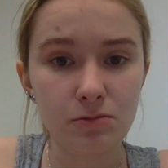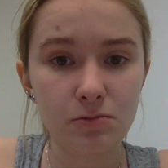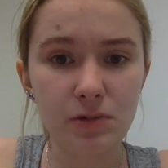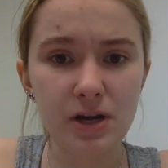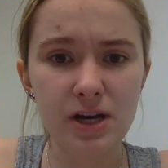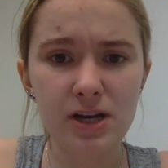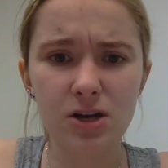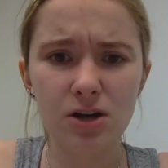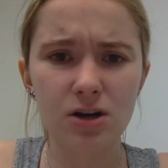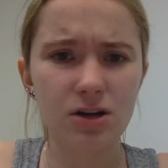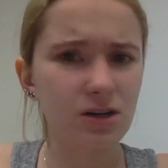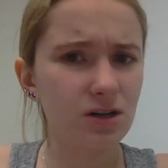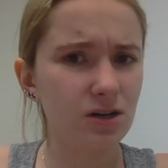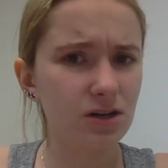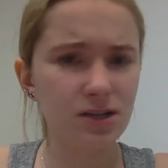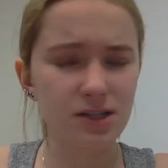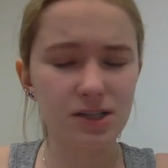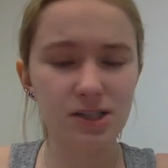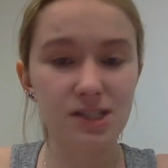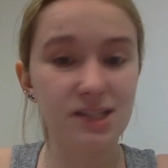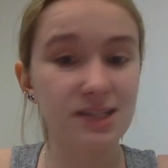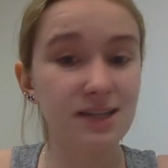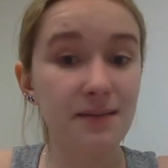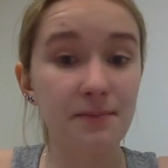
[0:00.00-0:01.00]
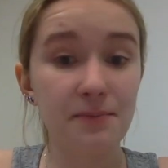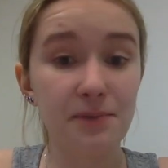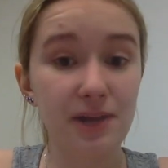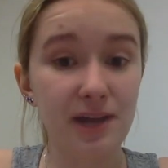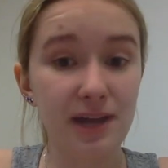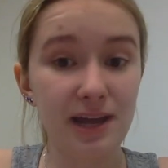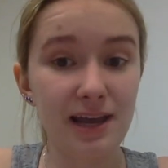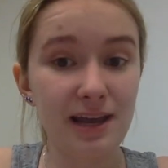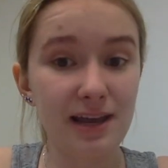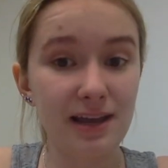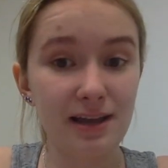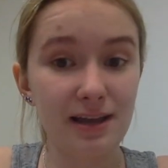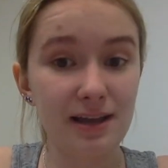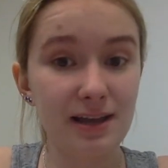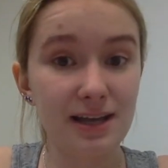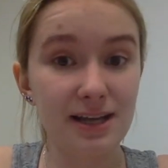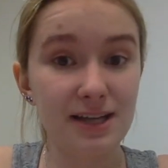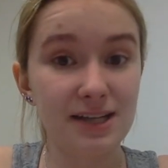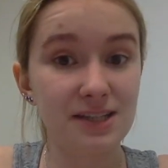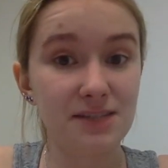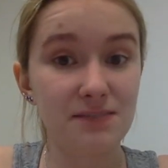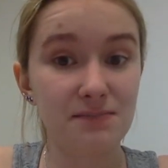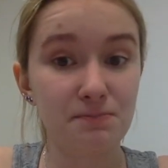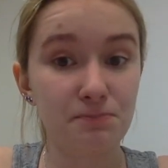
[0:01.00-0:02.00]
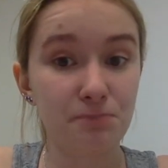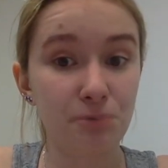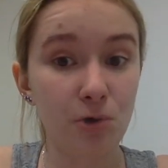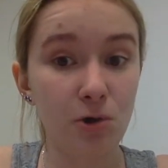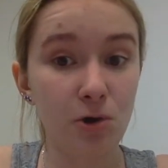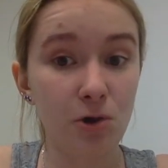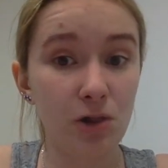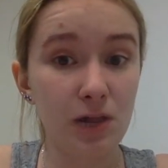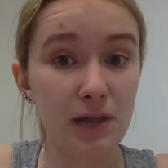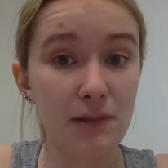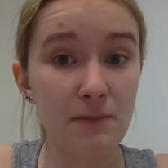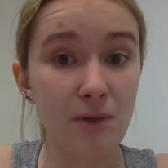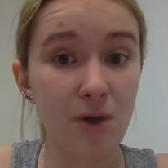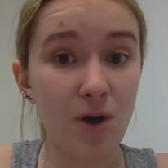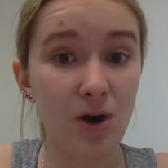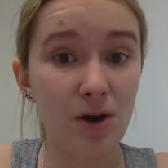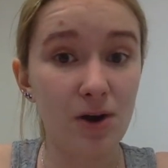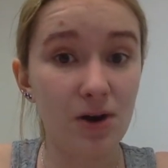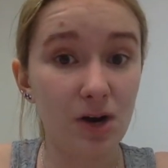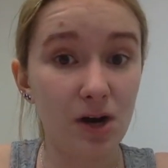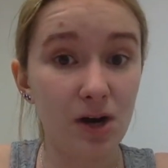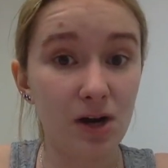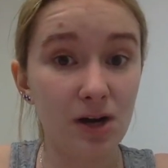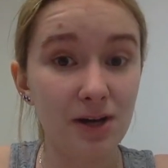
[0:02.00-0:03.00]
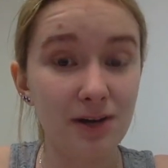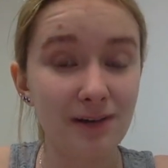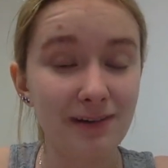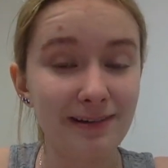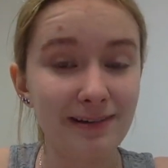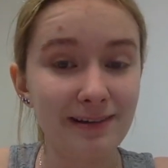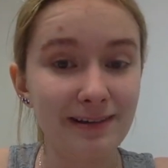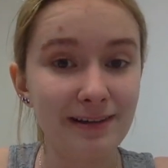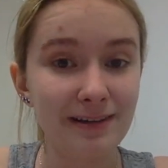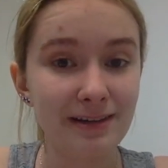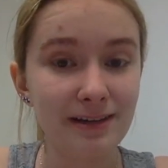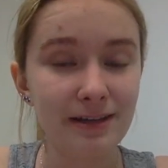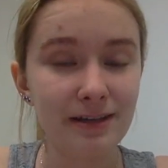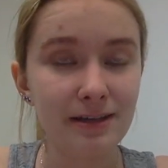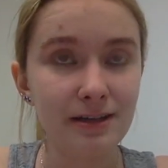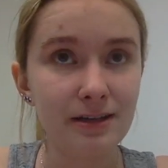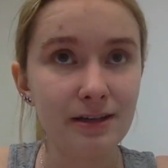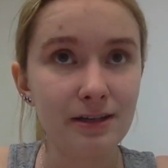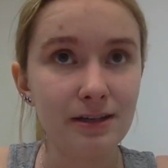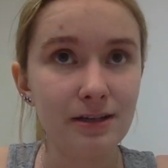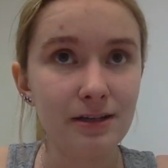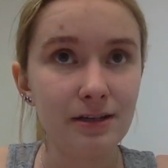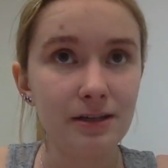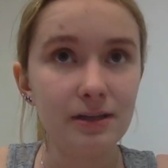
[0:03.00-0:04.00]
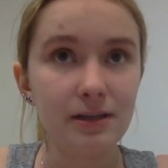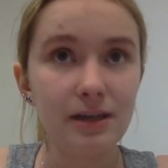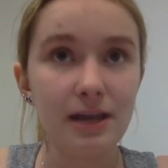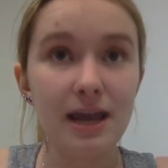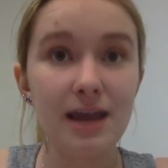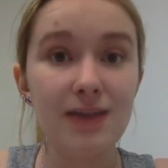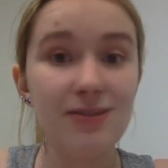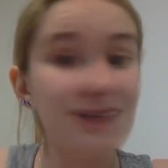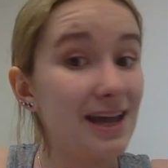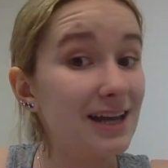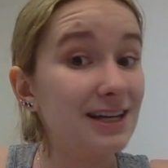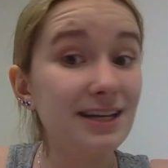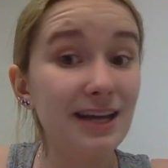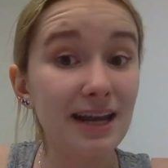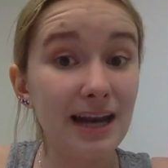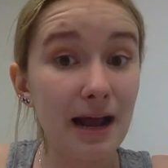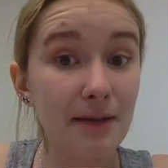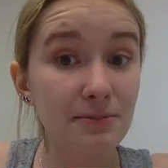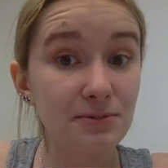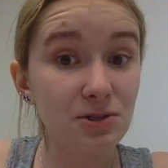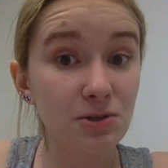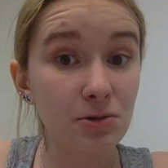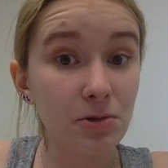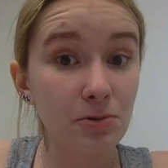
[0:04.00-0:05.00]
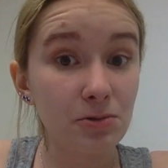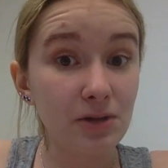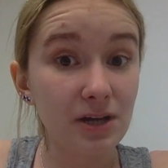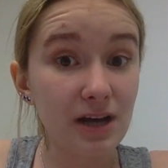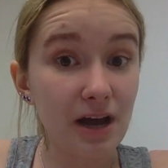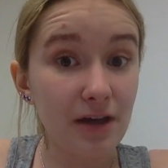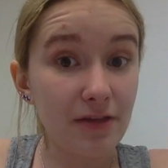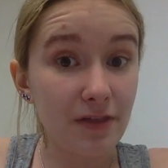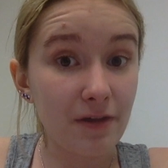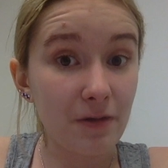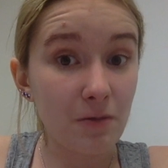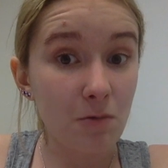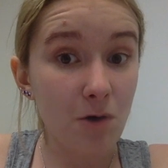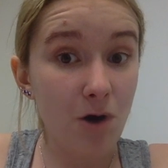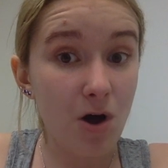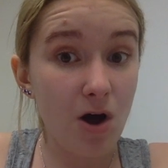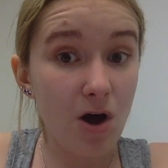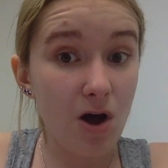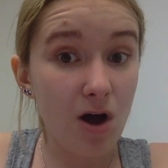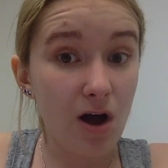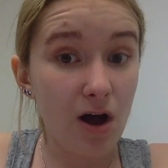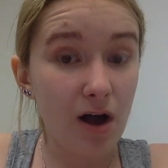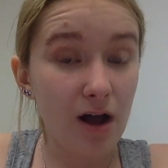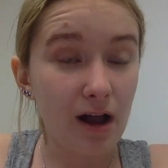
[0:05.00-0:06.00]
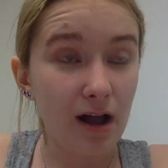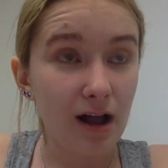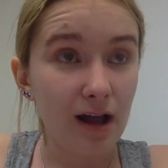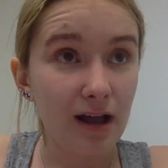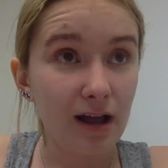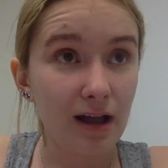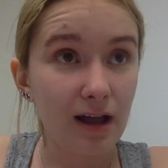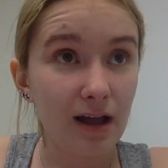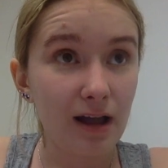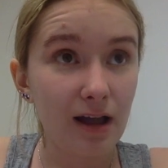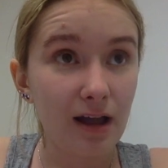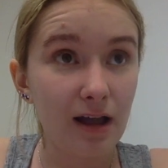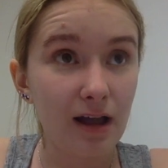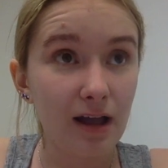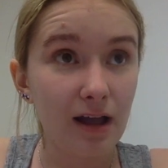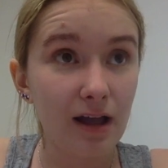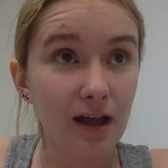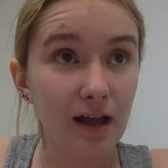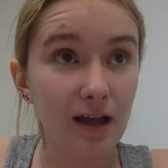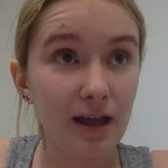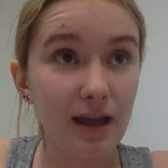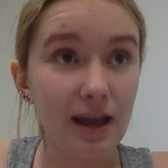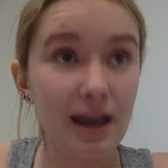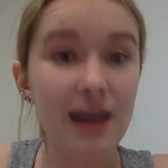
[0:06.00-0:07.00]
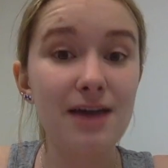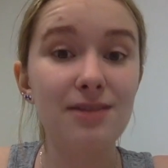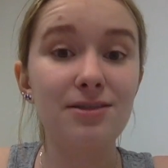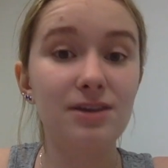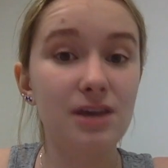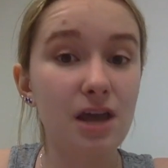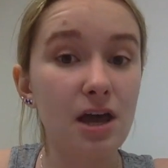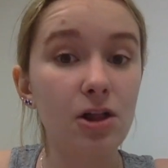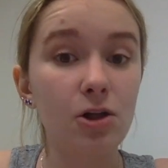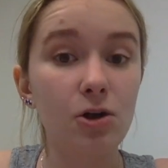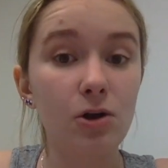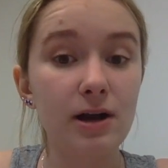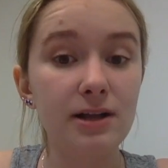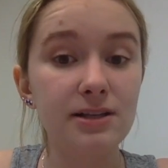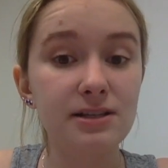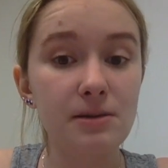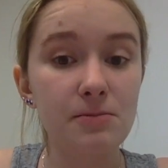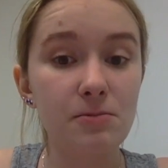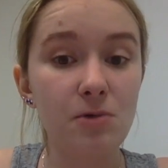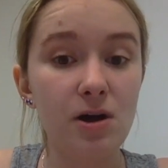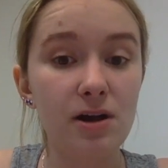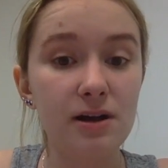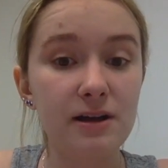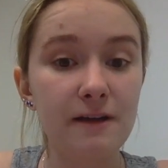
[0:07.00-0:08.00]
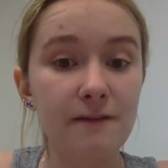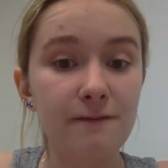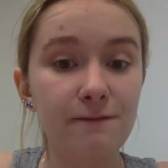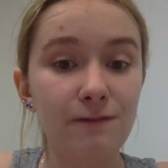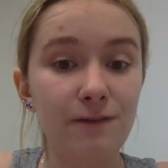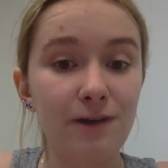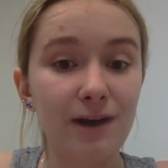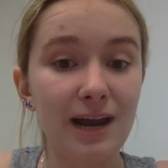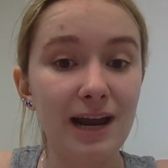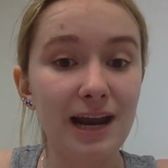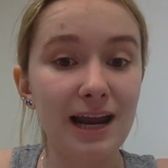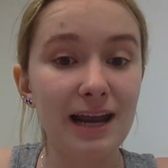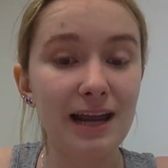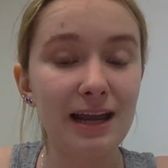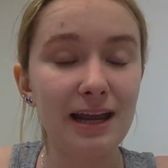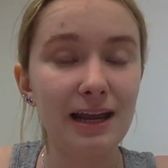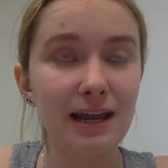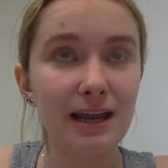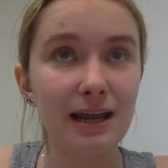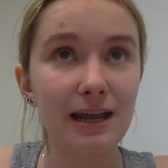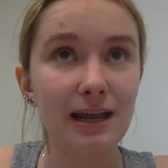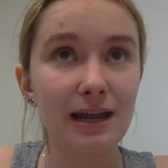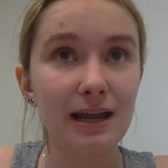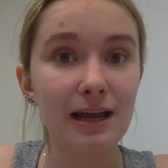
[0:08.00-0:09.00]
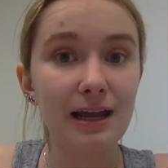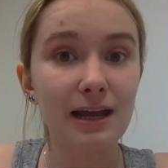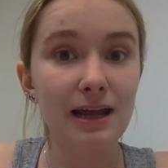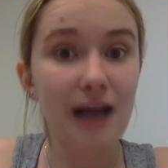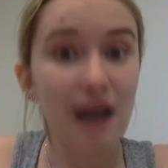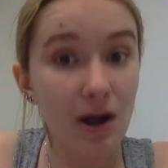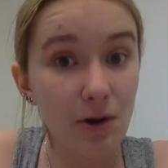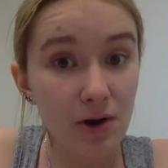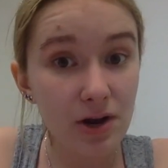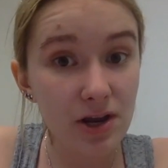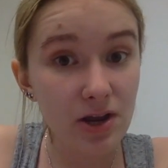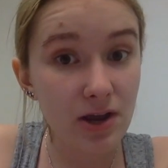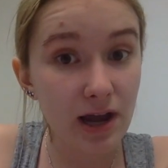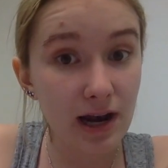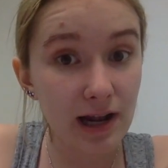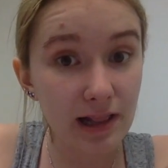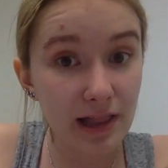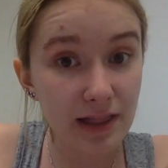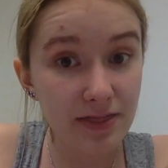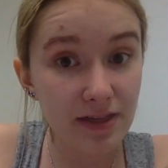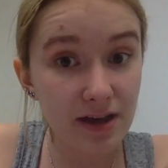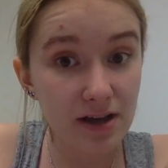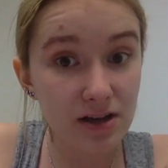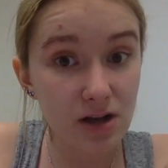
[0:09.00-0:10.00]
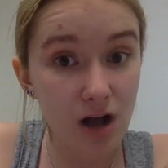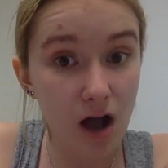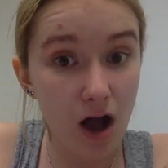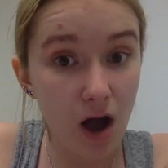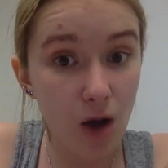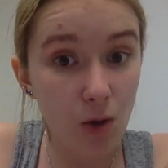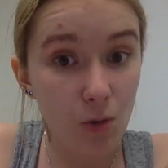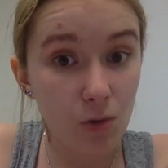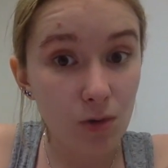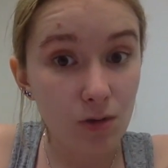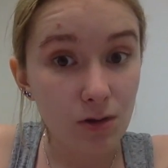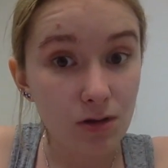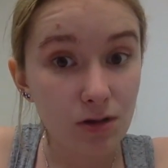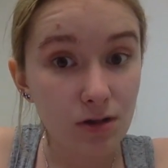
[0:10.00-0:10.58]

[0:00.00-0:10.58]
when your sibling is brutally murdered and they did absolutely nothing wrong and the killer ends up walking free, how are you going to let that go?